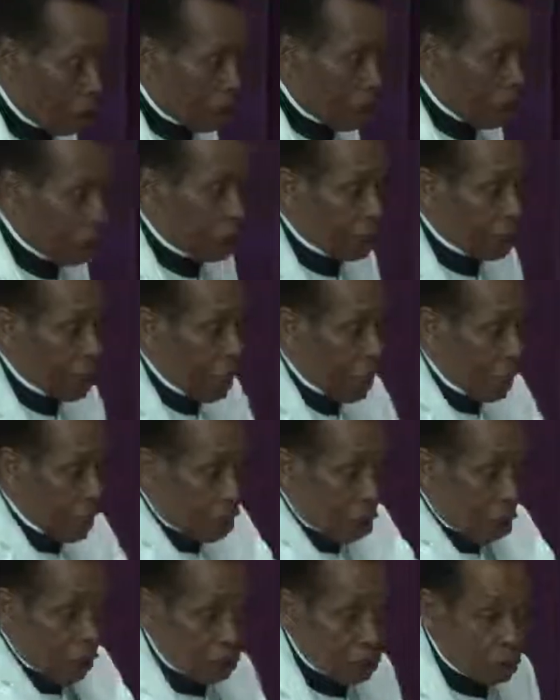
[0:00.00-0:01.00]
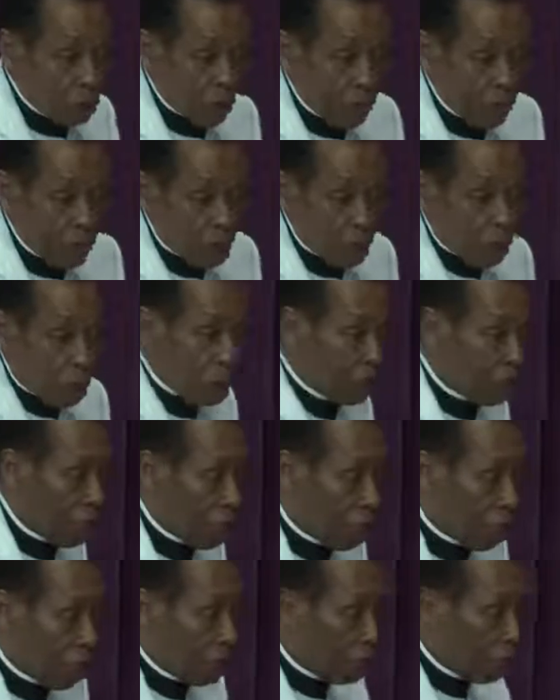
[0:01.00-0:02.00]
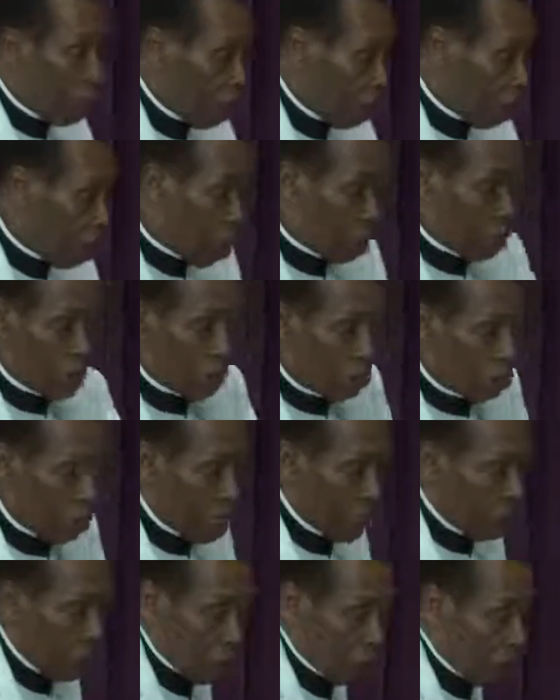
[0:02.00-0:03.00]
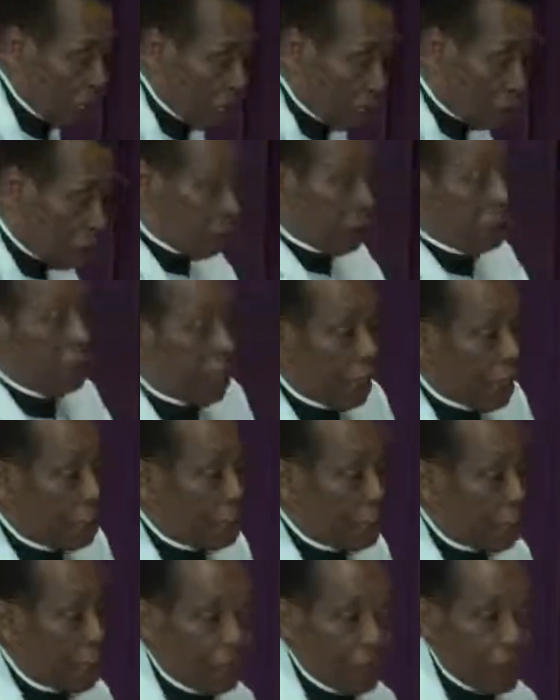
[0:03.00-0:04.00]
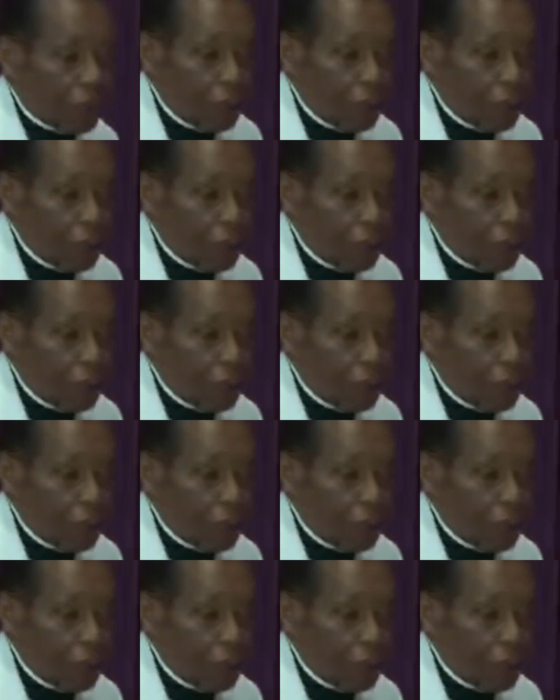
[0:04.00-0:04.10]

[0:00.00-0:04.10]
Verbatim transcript: Just the nature of drinking water, nature of going to the bathroom, that's its nature.